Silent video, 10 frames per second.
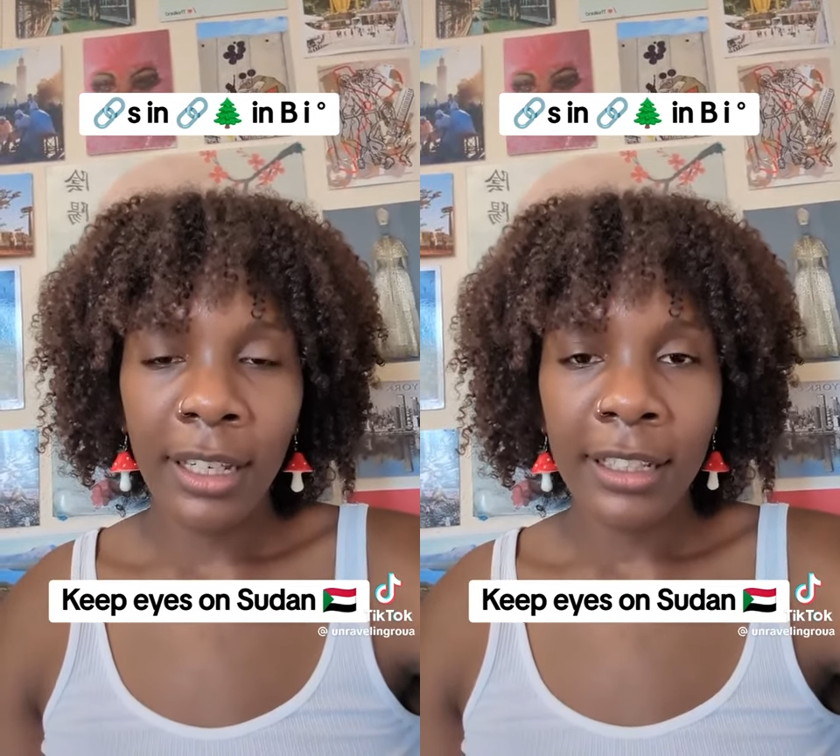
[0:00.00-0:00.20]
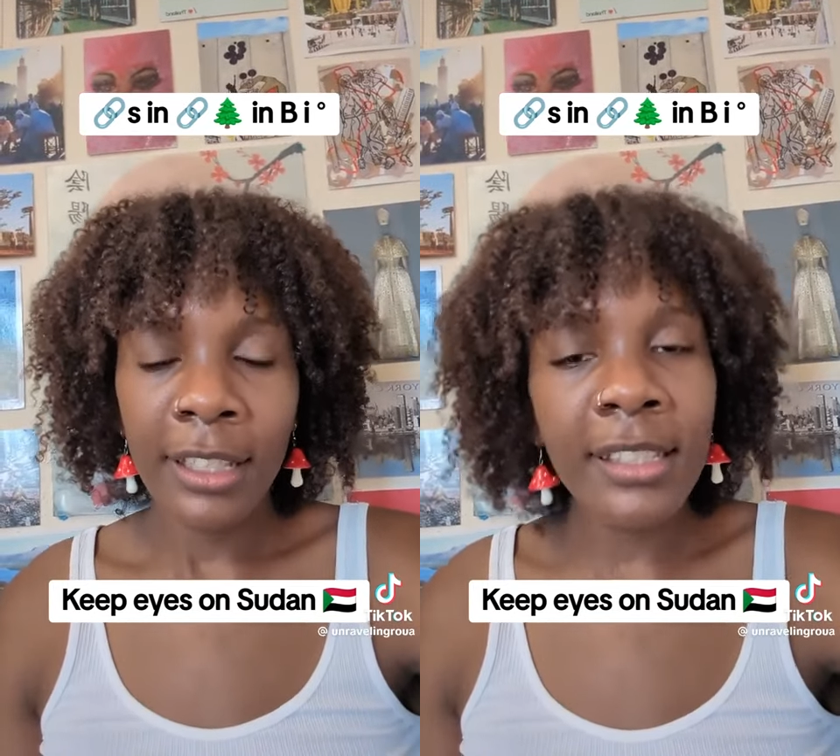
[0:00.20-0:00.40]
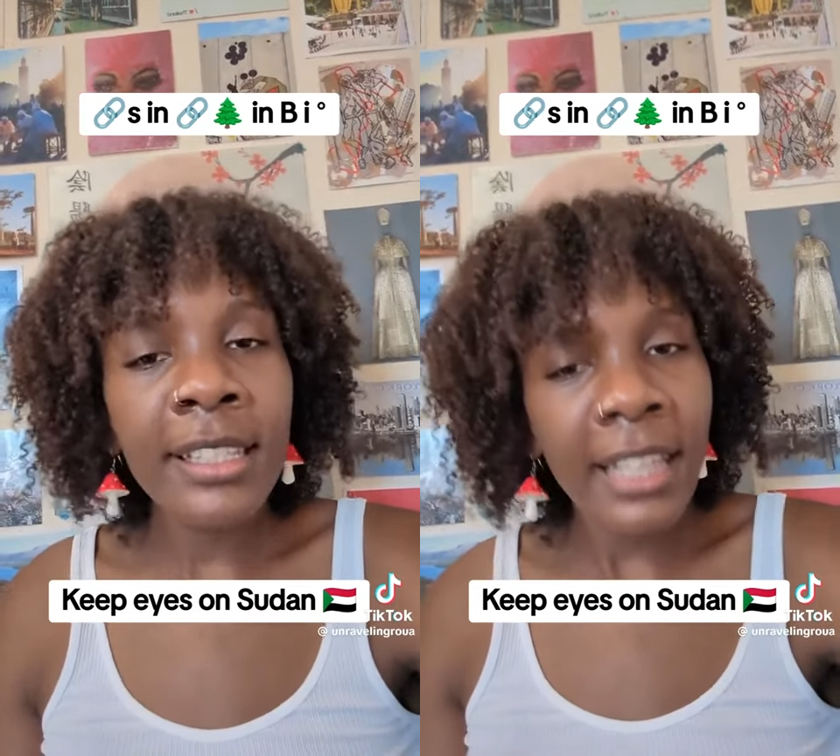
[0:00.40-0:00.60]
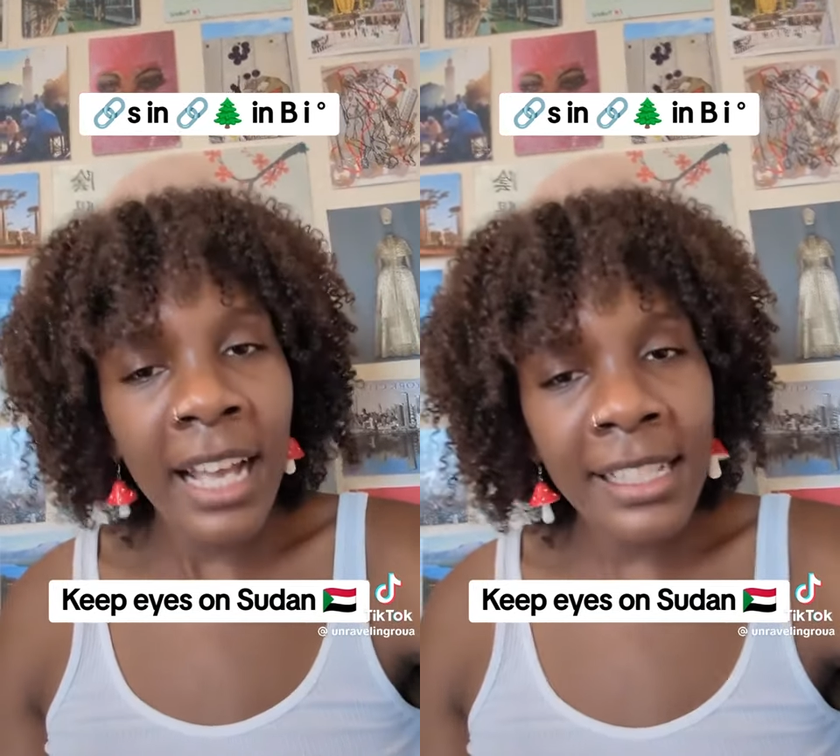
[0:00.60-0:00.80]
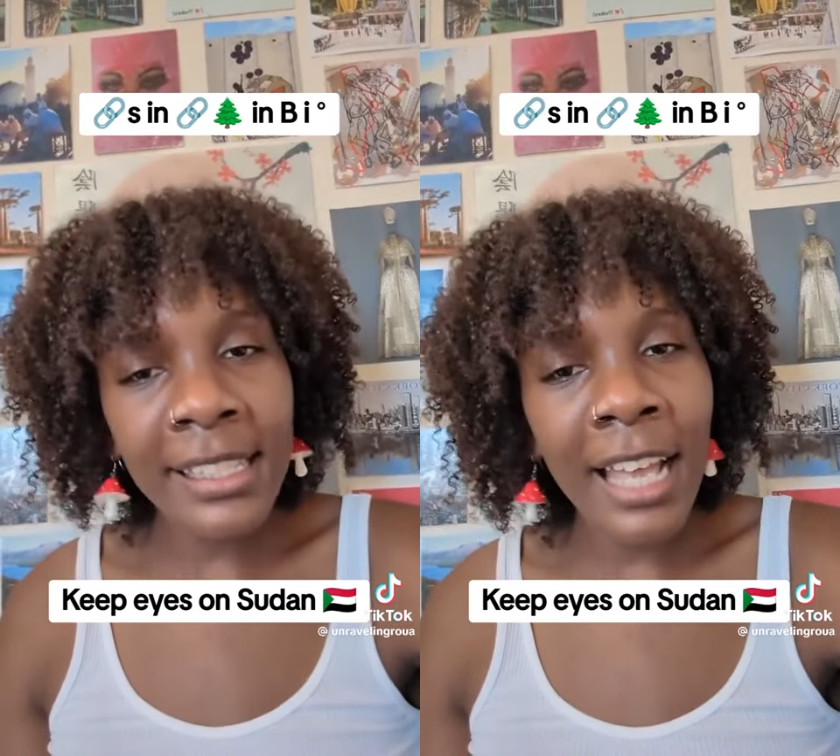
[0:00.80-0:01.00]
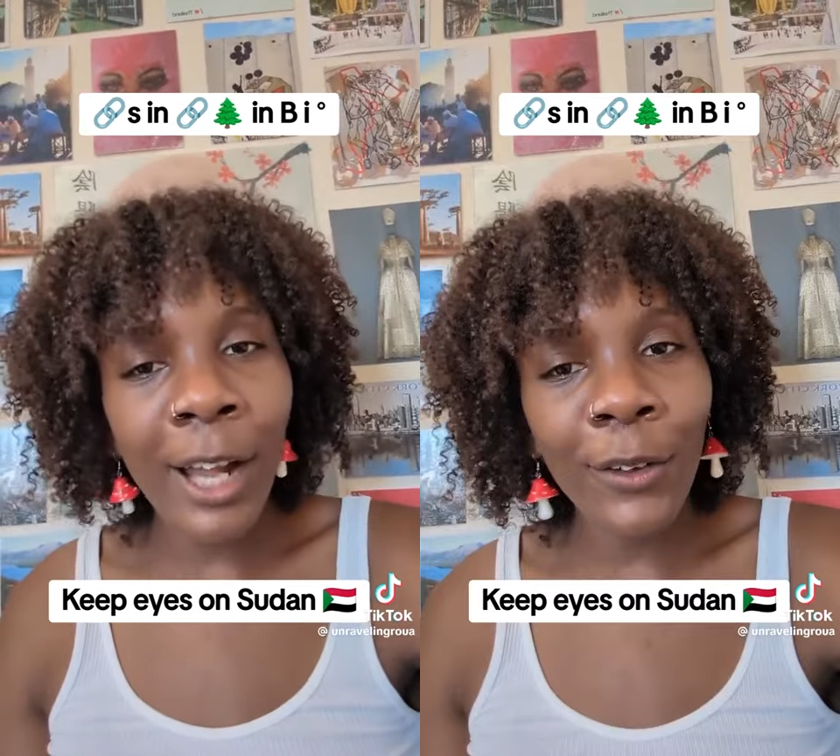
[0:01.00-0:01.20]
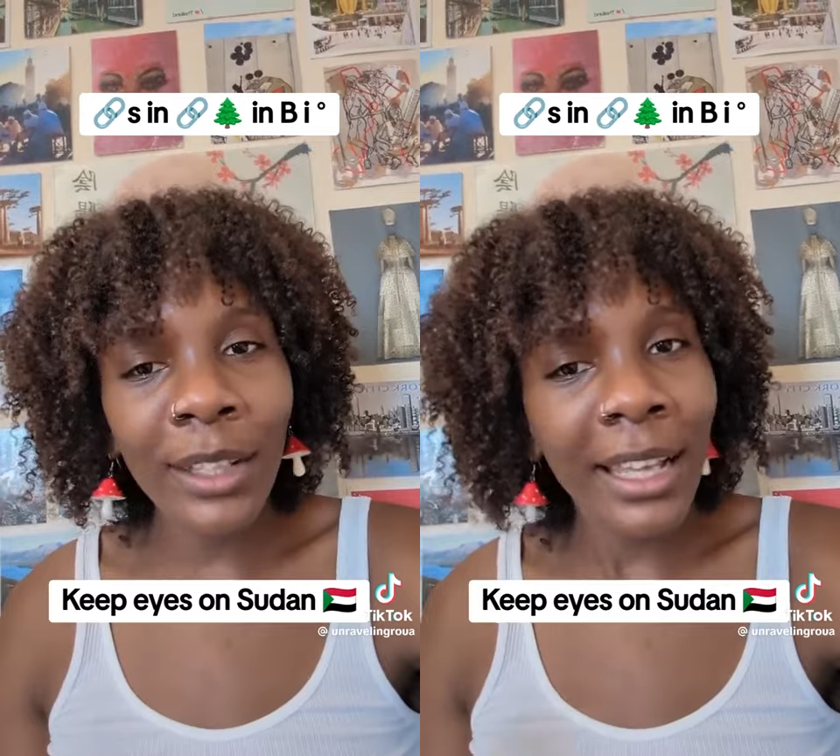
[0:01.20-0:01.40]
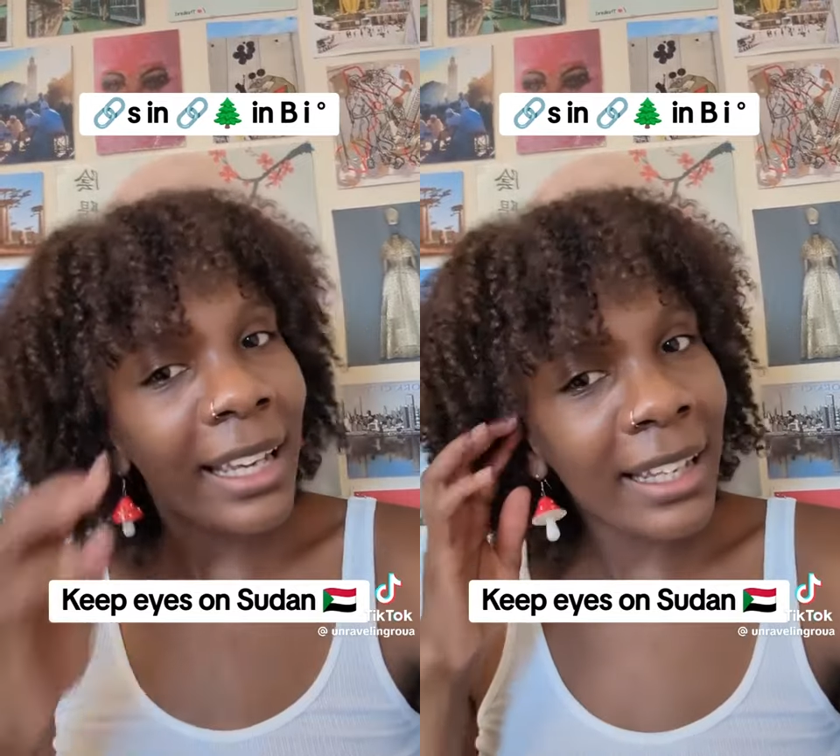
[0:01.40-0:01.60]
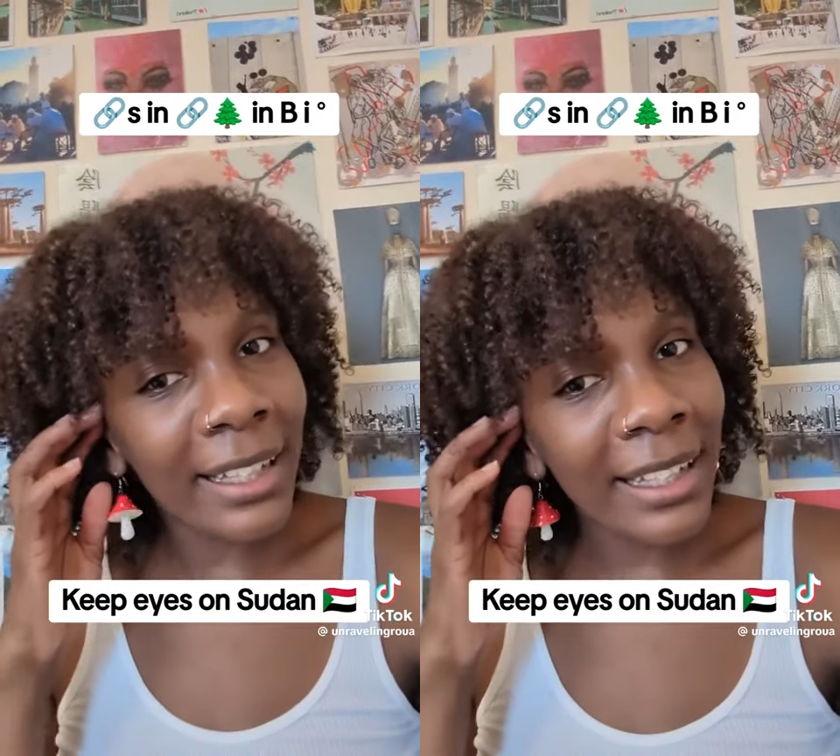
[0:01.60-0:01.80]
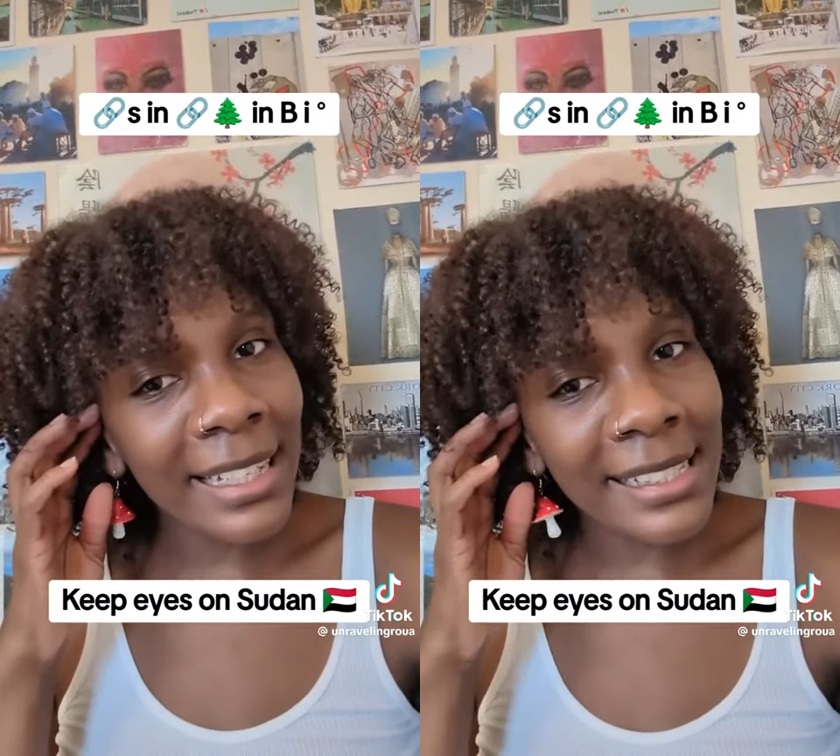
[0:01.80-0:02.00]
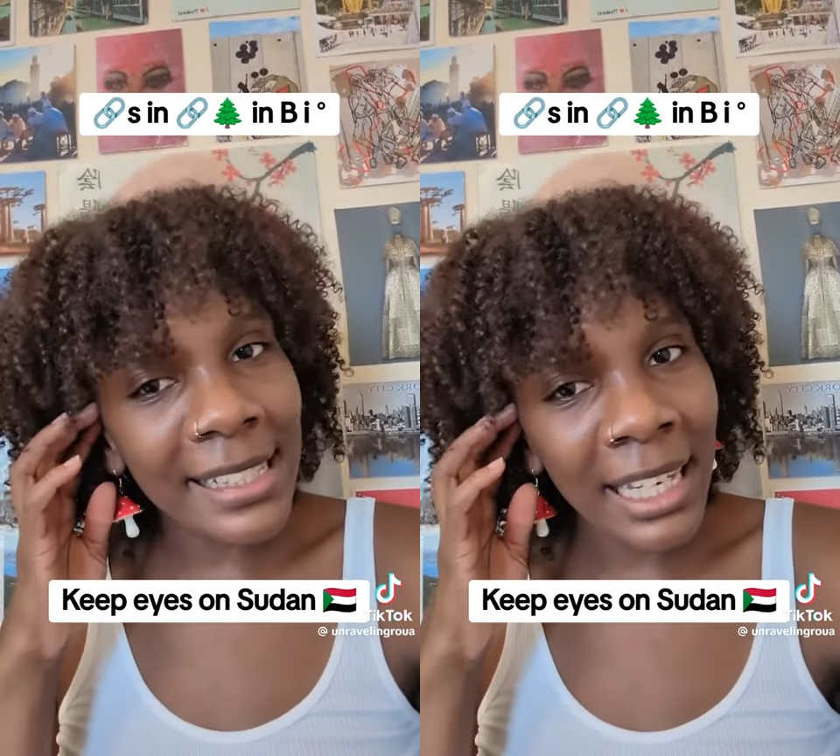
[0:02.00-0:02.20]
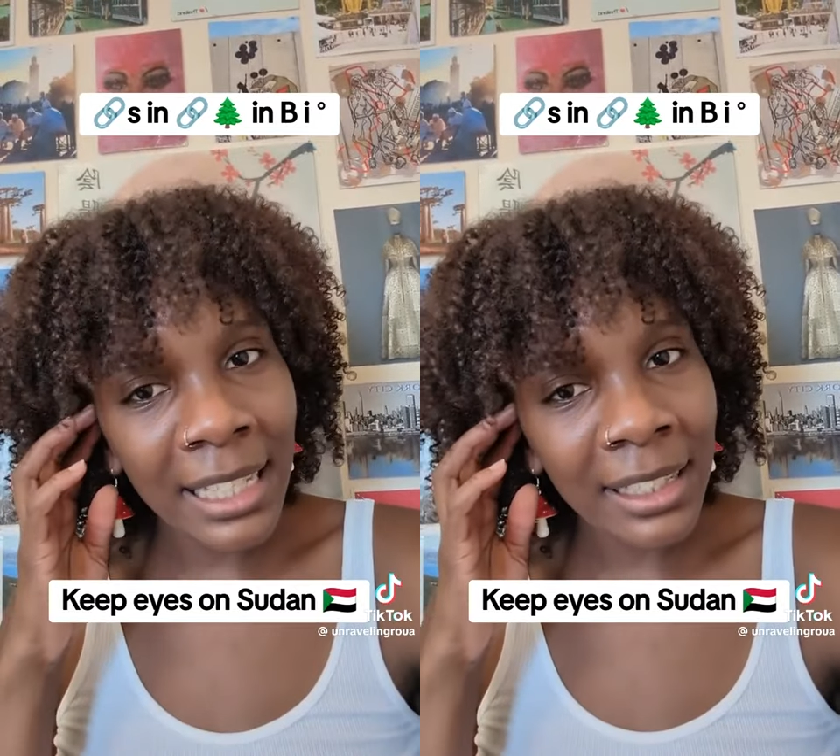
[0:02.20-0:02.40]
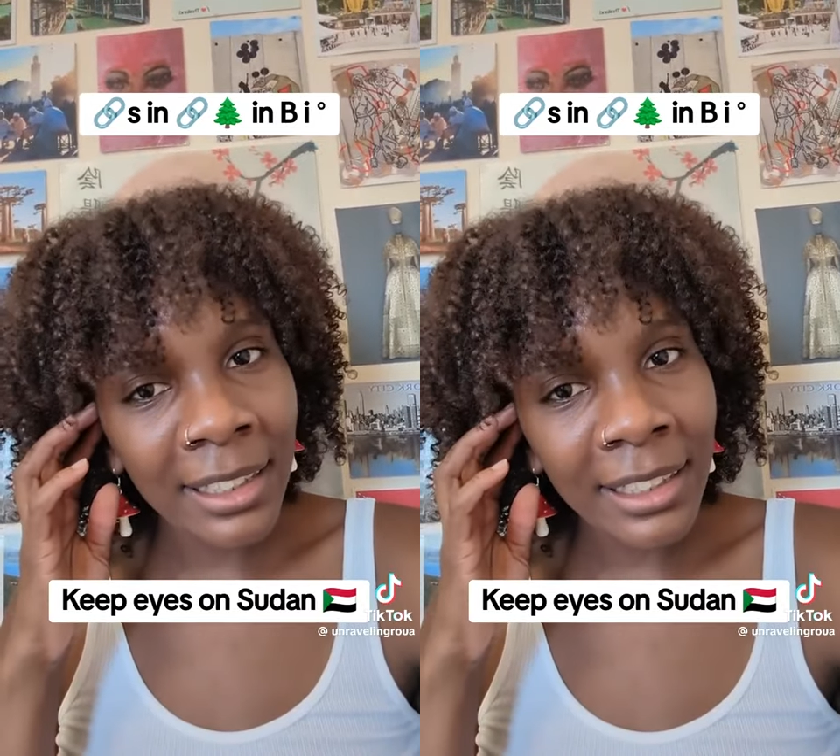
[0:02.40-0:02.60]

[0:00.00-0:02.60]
Doesn't that sound like insane?